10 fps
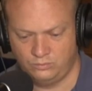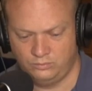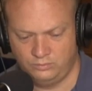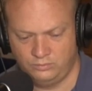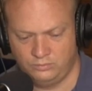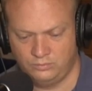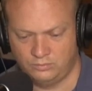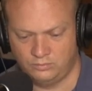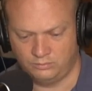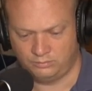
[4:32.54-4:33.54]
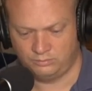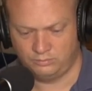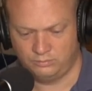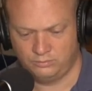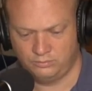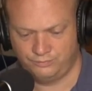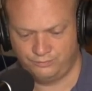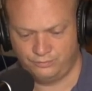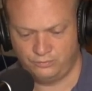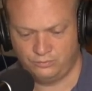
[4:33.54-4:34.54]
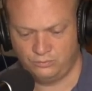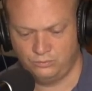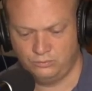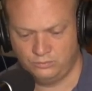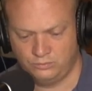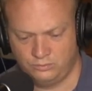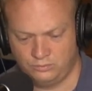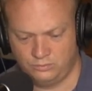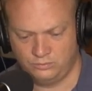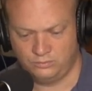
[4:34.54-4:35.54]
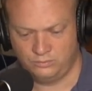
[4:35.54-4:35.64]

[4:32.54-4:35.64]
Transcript: This person isn't speaking.